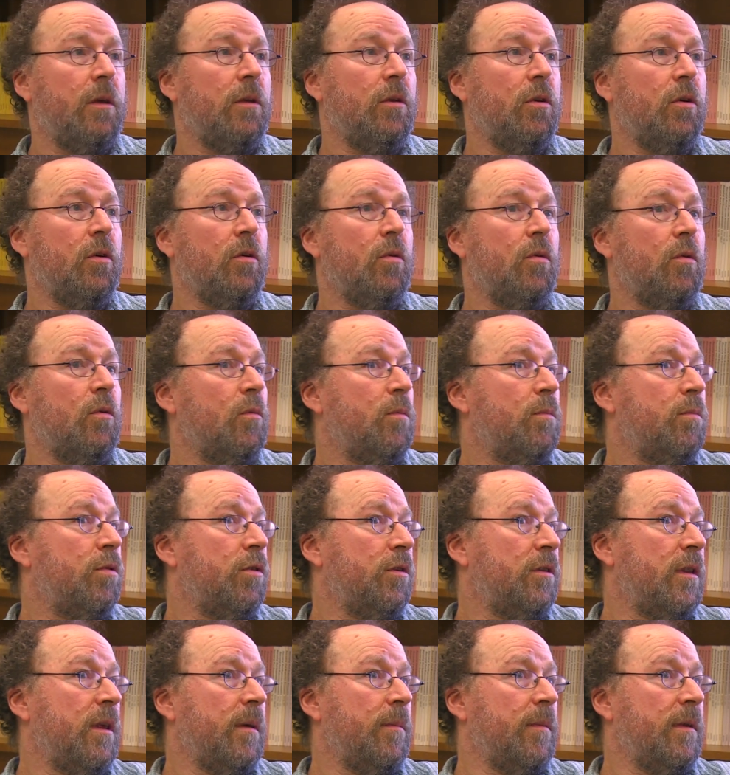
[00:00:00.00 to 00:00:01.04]
You
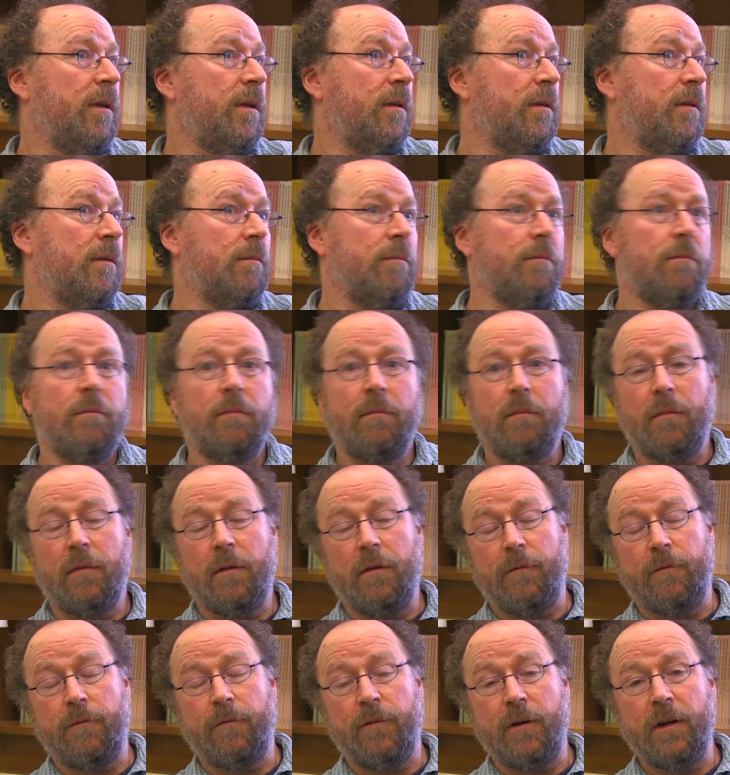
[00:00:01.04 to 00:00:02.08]
put them in
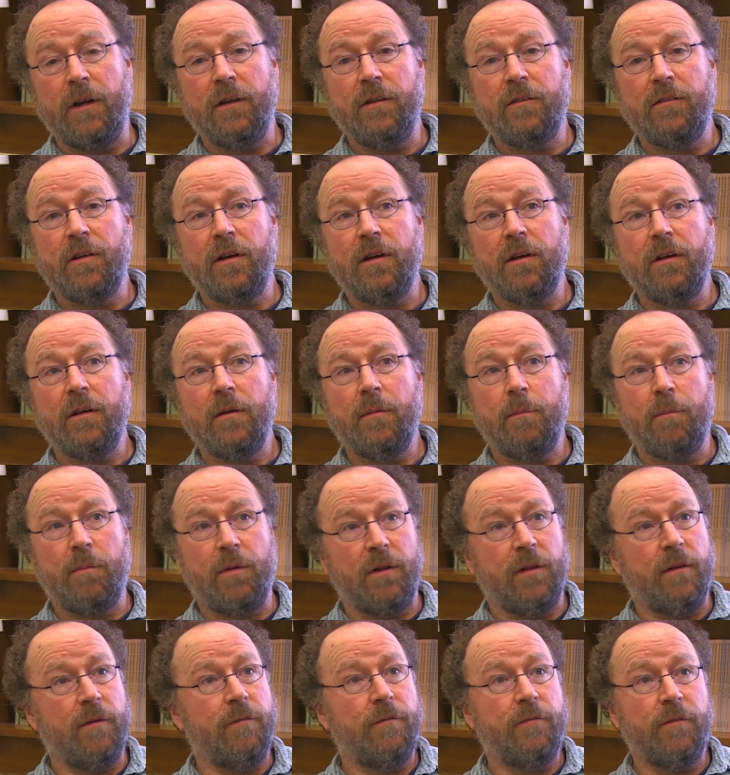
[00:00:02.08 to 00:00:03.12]
the freezer,
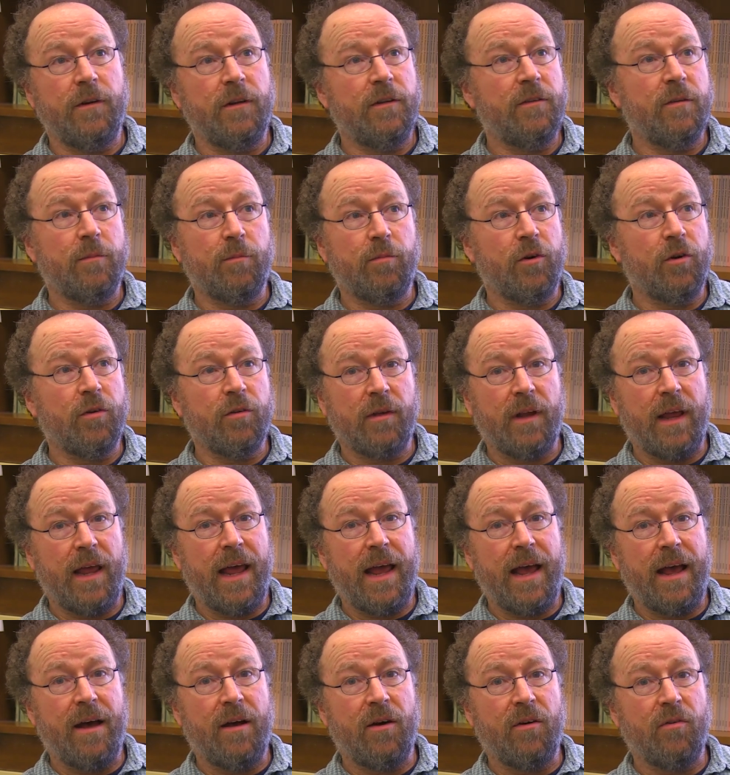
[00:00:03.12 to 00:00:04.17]
but the freezer broke
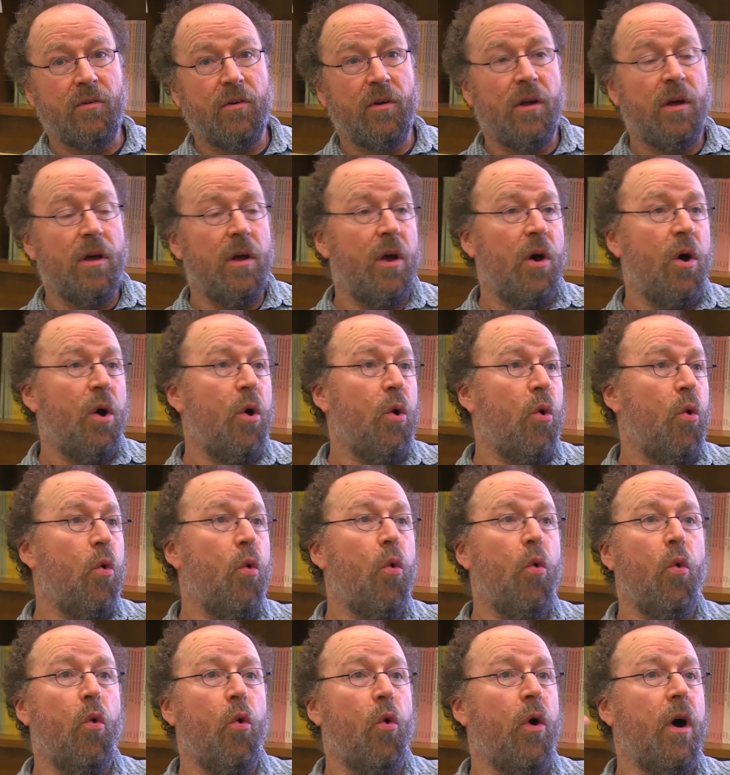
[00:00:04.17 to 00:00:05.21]
down,
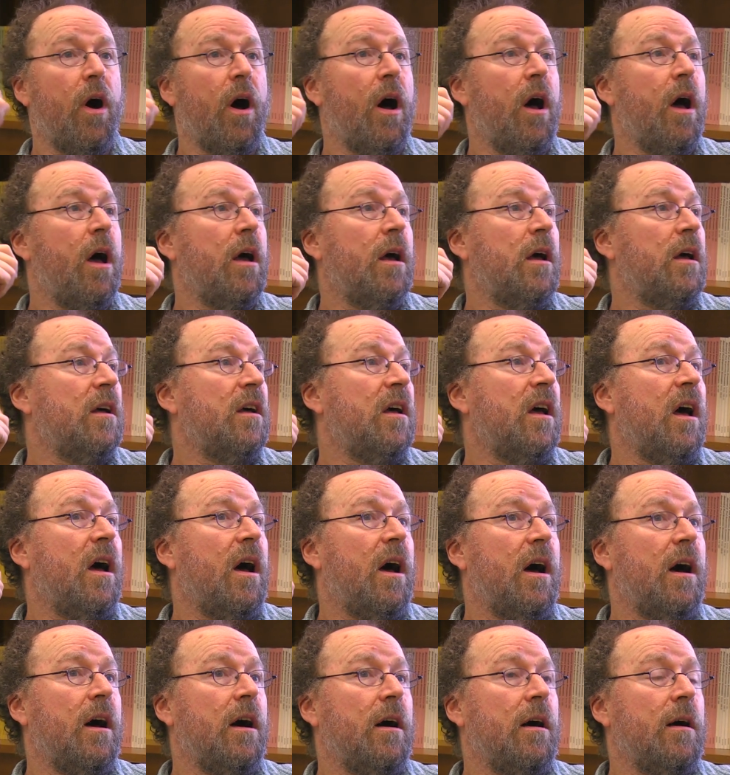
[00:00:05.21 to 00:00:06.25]
or
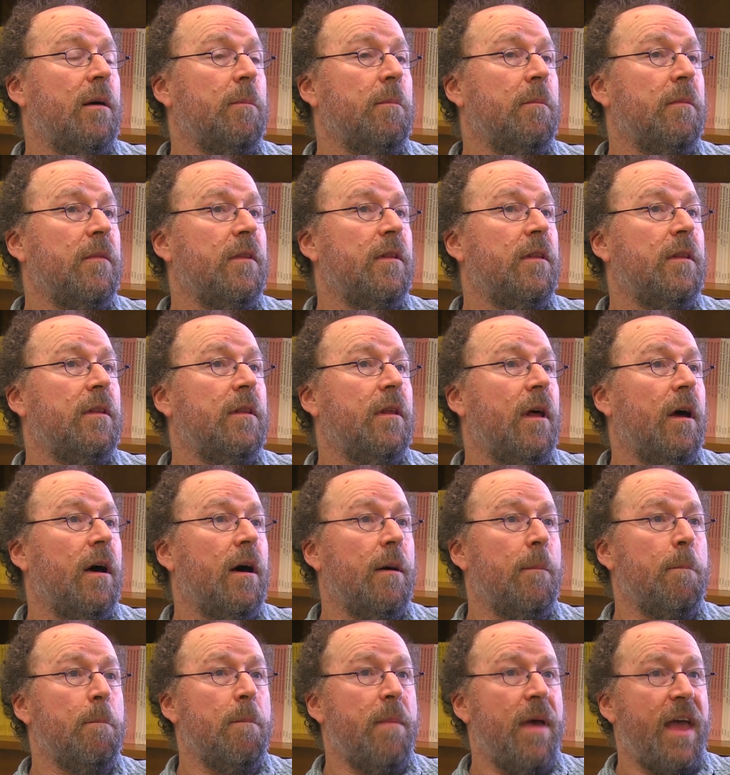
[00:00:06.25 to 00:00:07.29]
um,
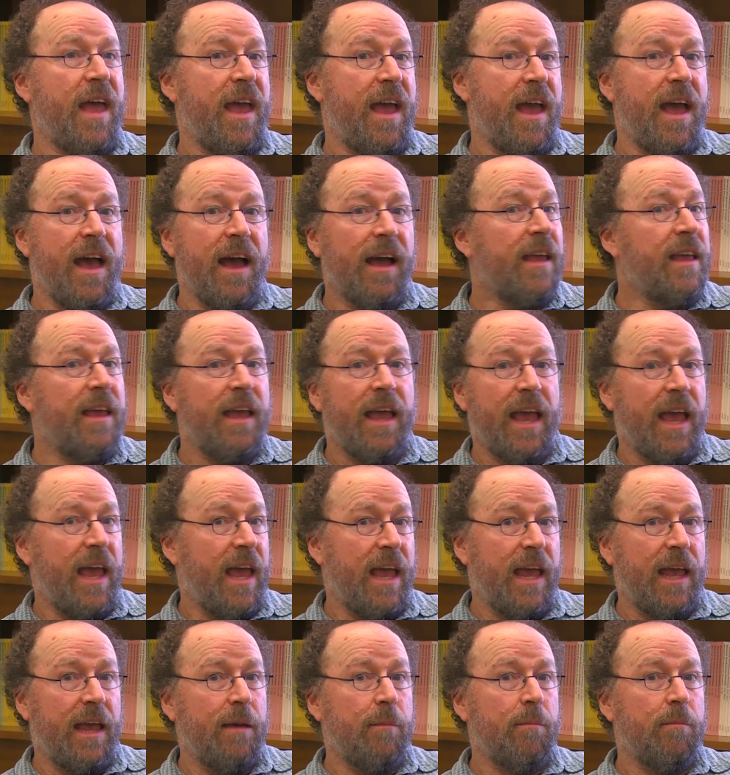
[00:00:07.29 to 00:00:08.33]
a bear
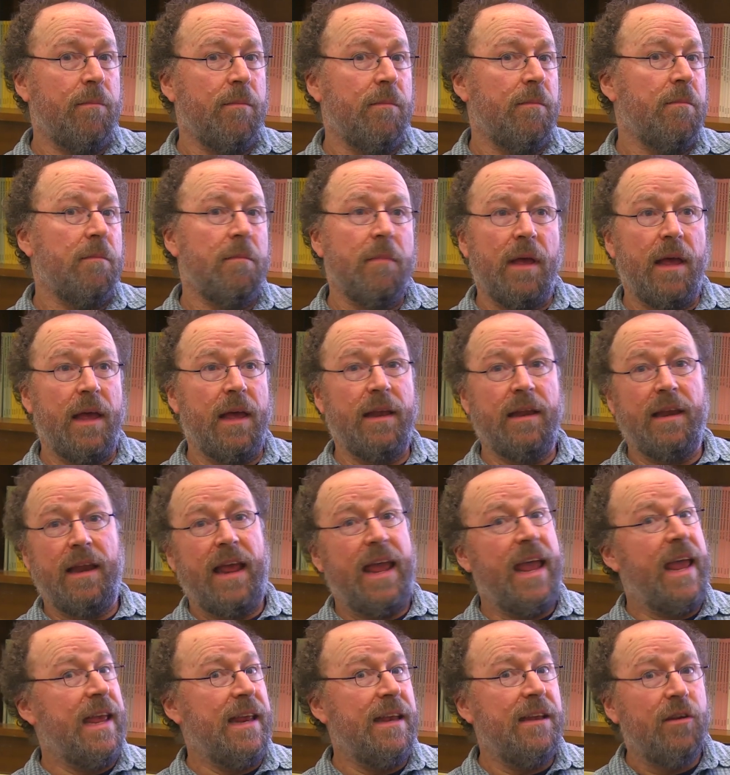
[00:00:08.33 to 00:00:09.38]
came and
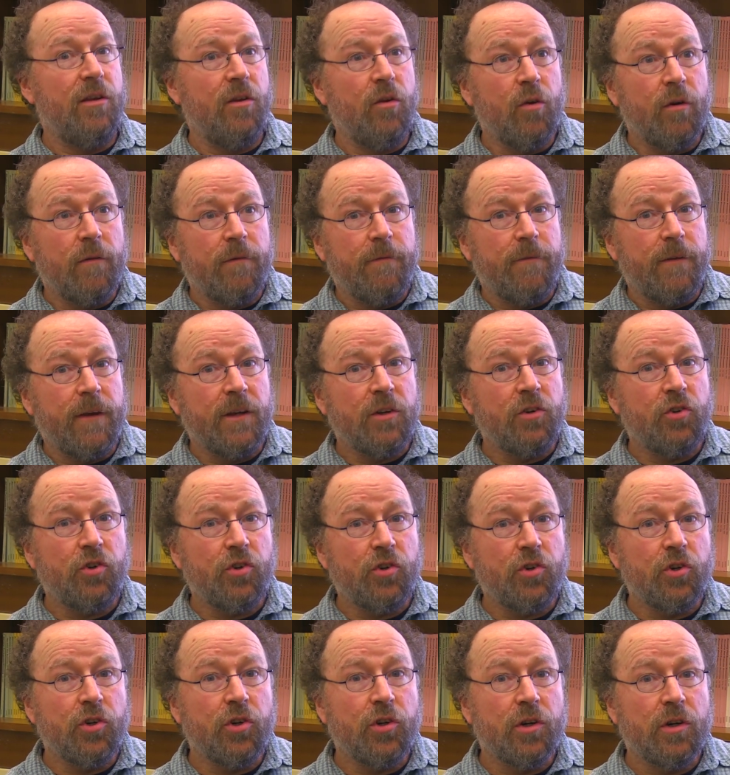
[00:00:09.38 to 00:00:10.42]
ate your
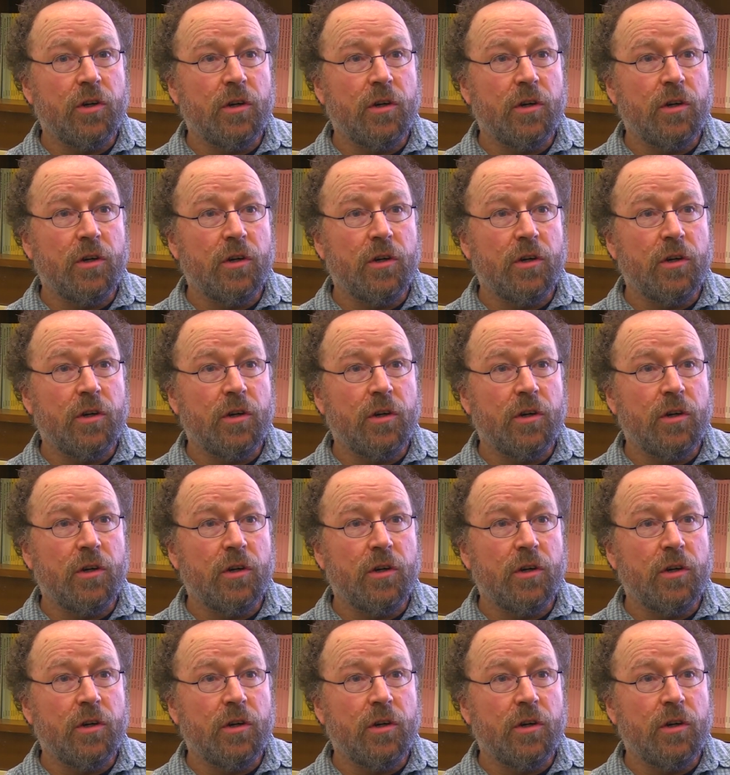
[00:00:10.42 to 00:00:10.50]
fish.